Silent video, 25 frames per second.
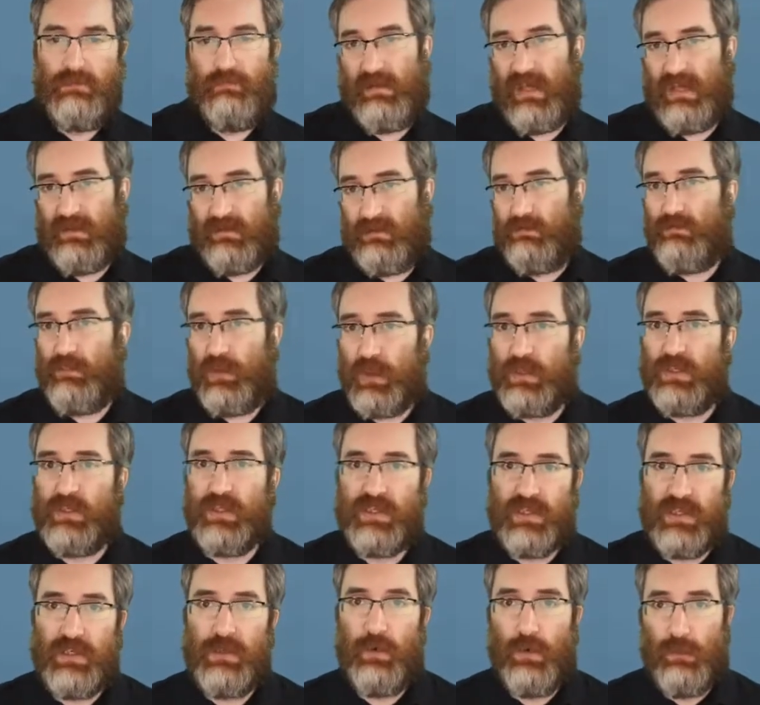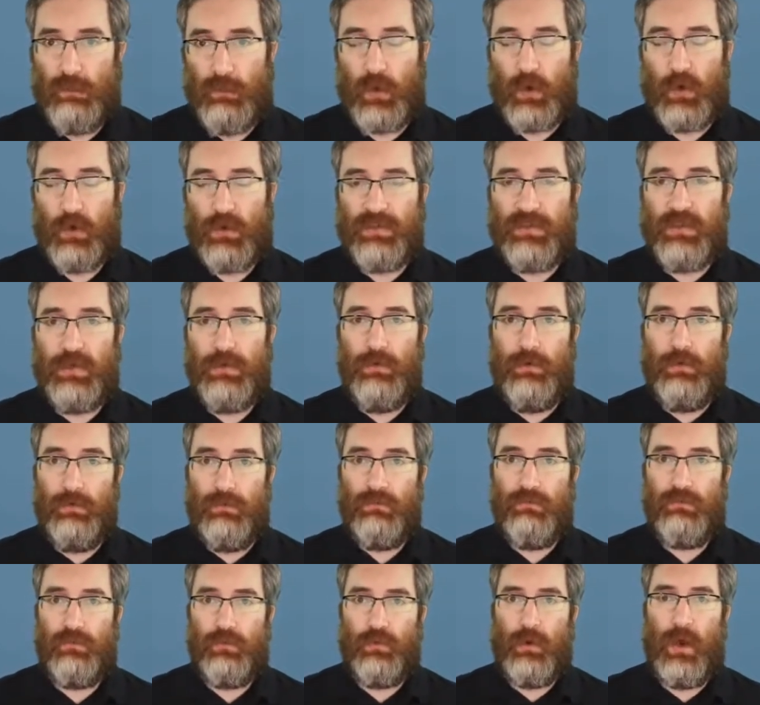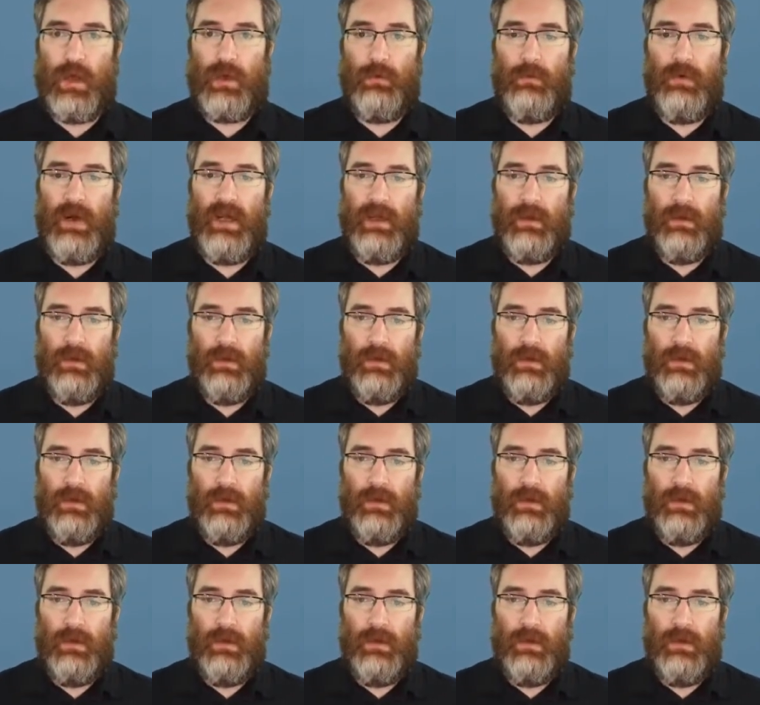That puts us into a Pearl 2 right away.